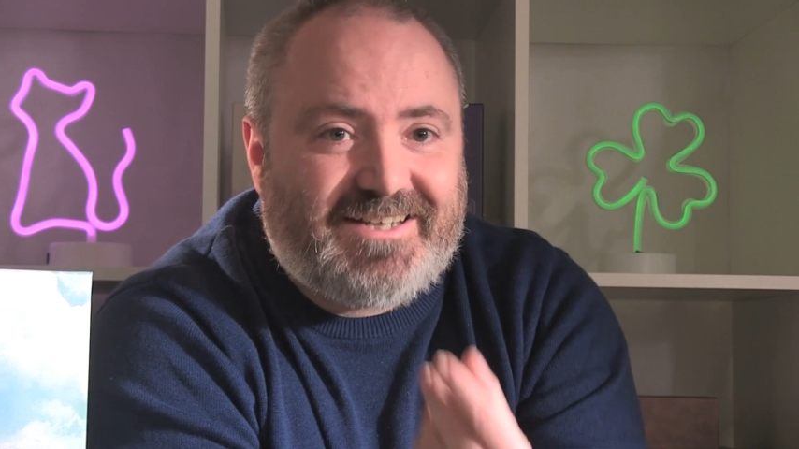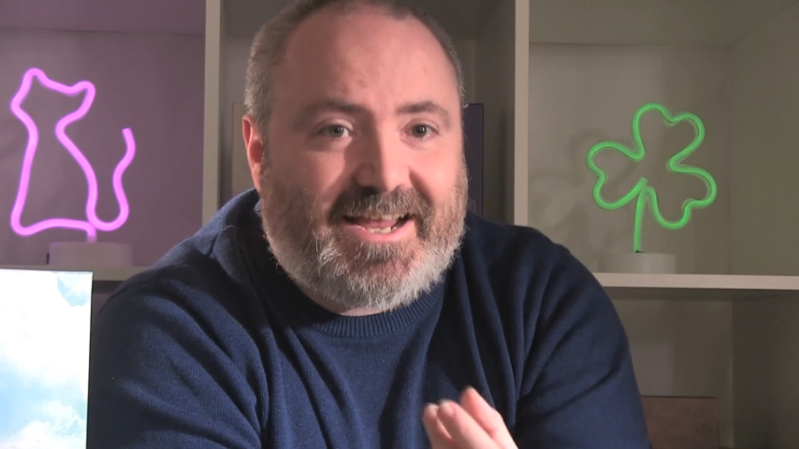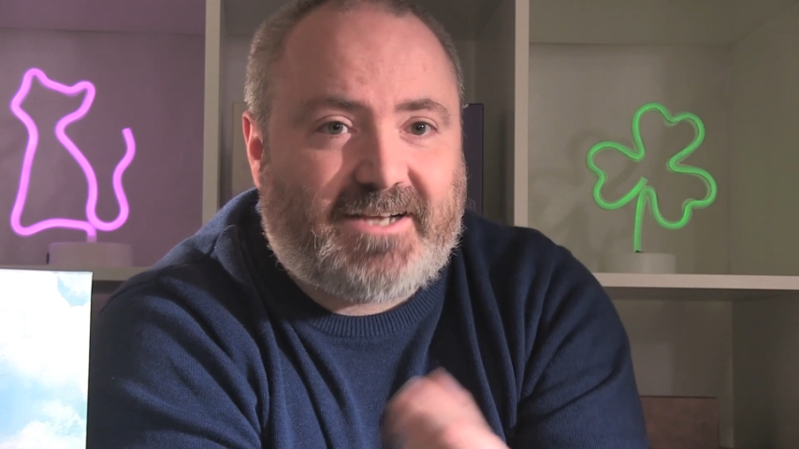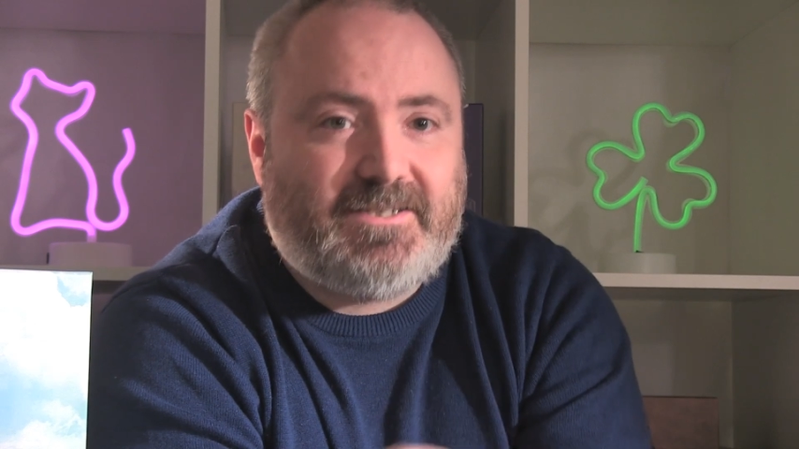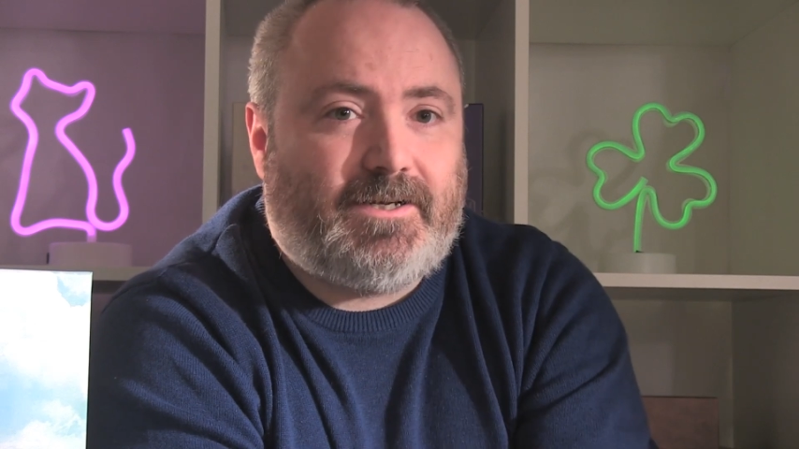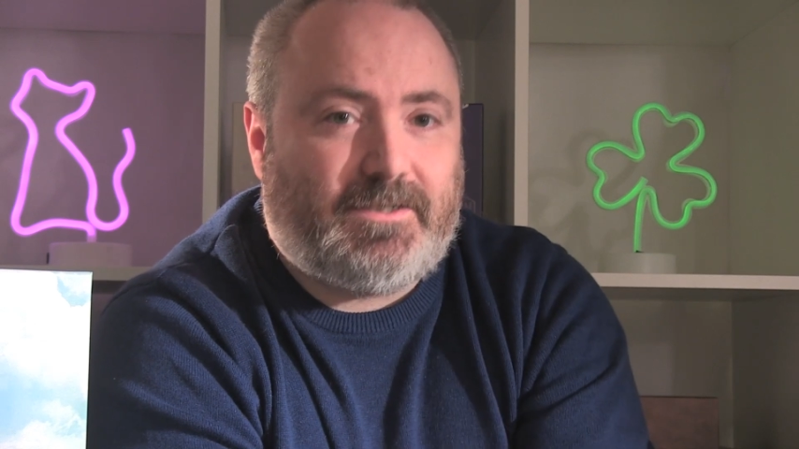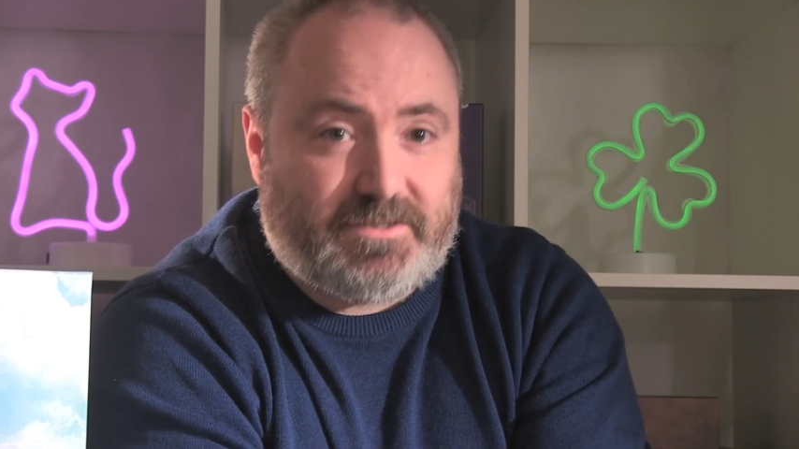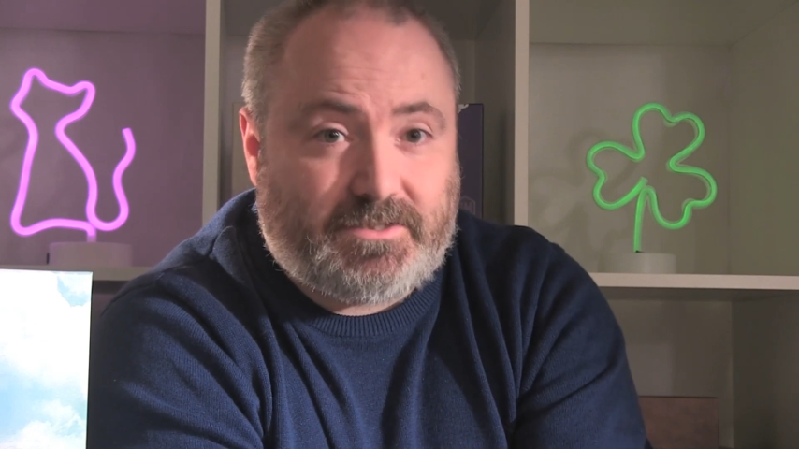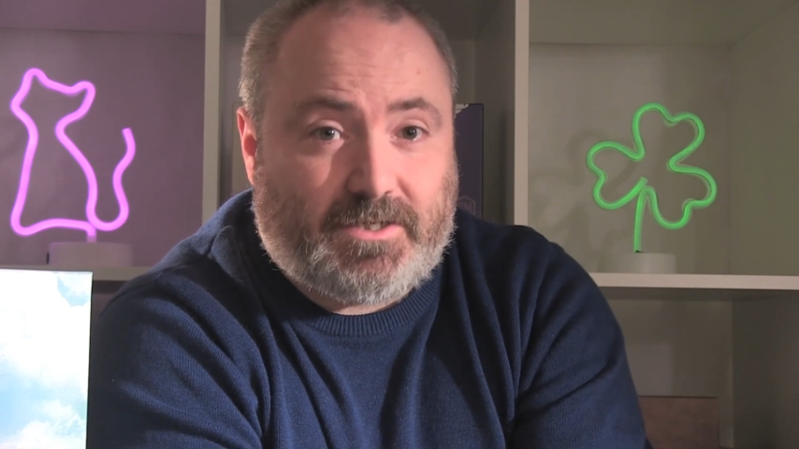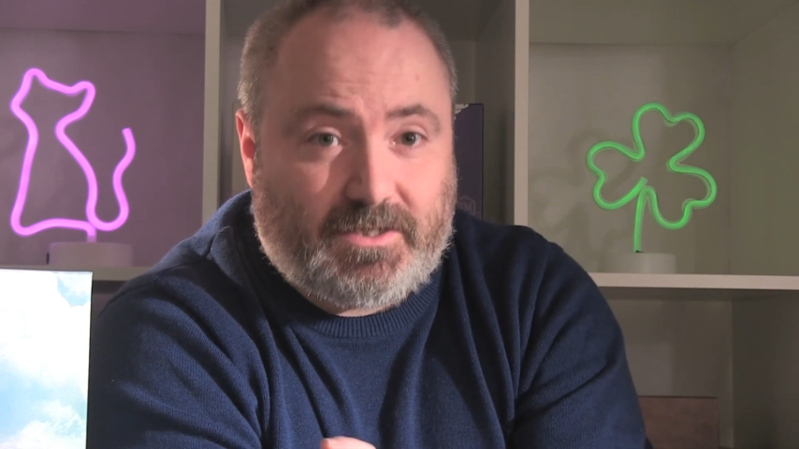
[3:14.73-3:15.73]
tactile
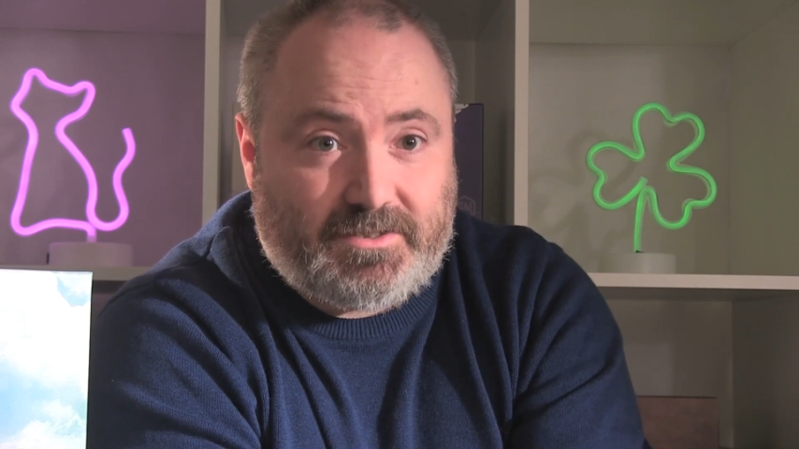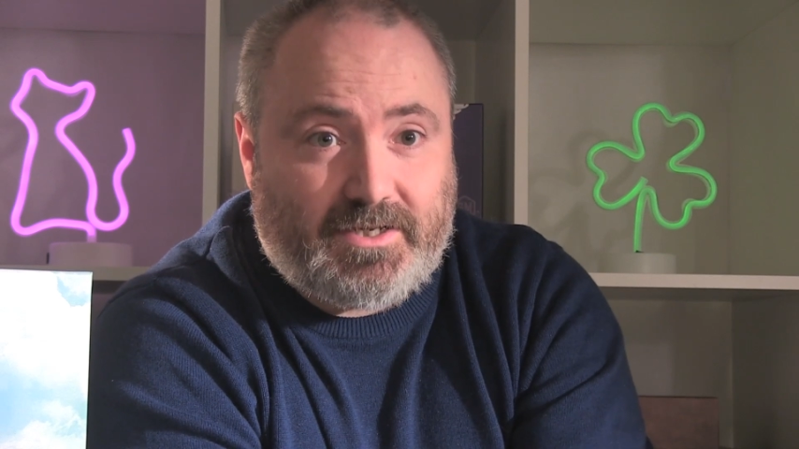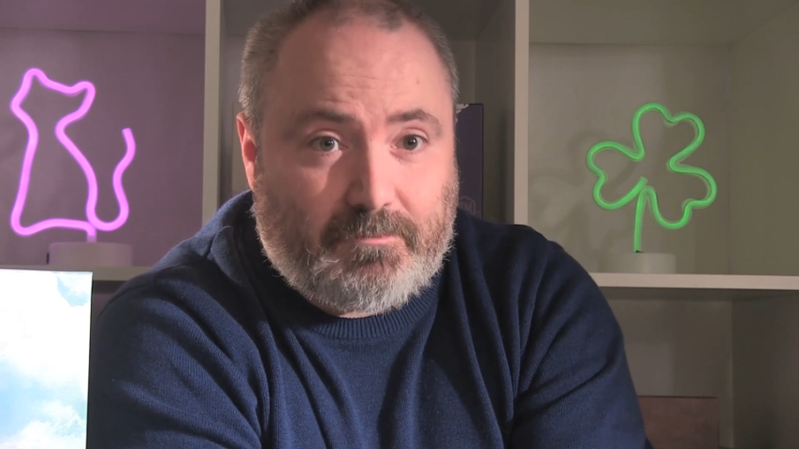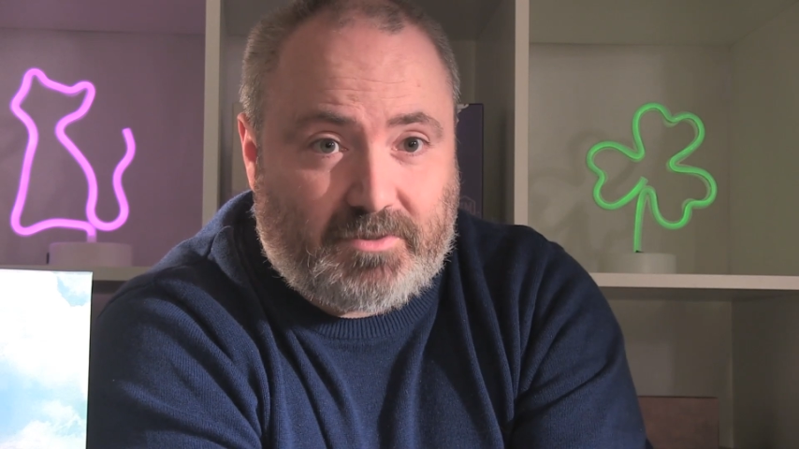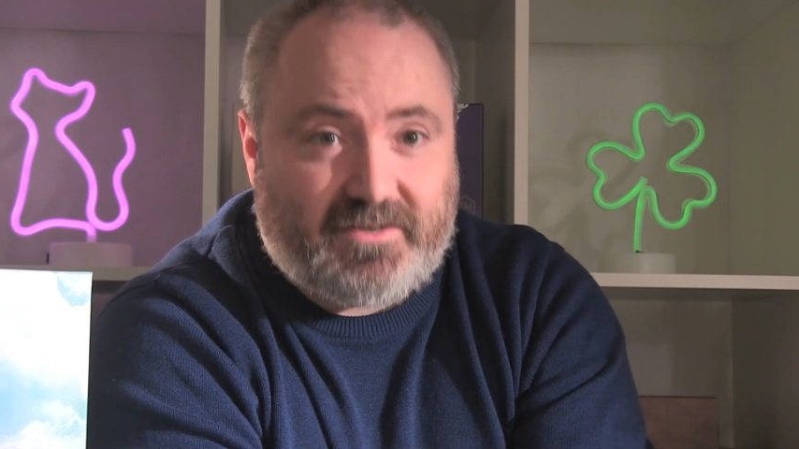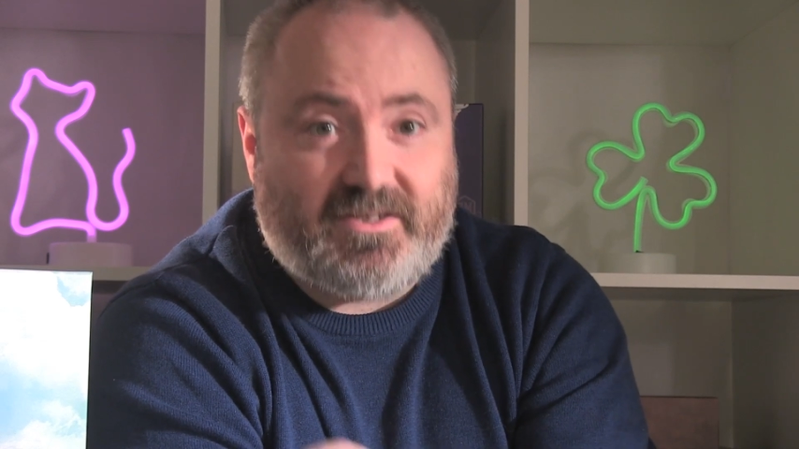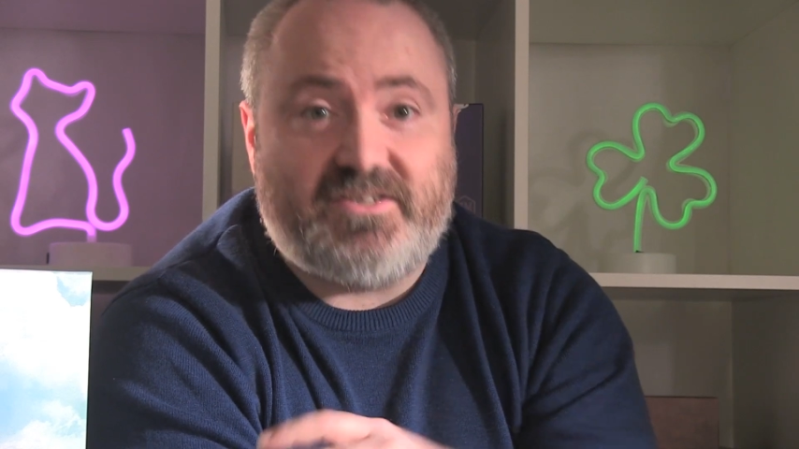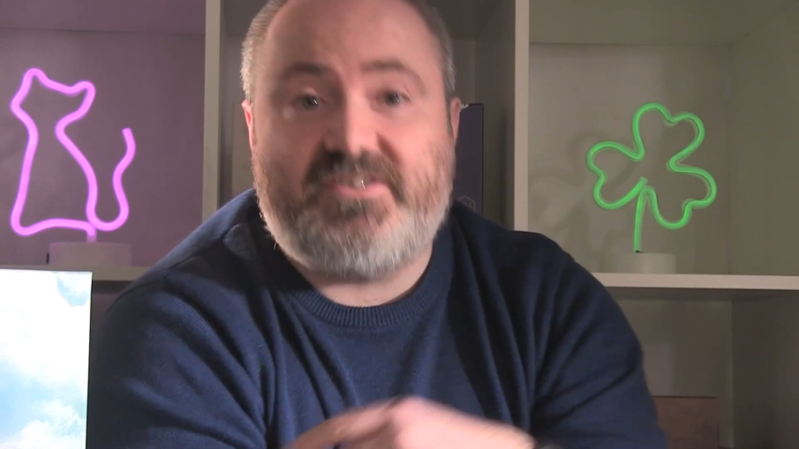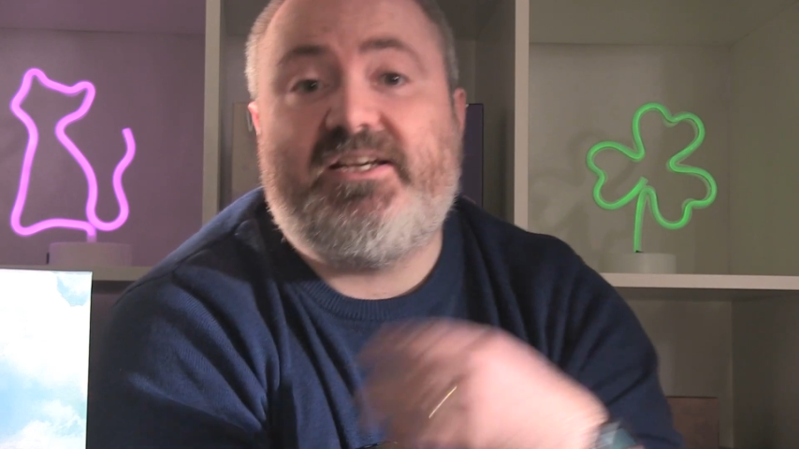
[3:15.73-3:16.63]
style gameplay that is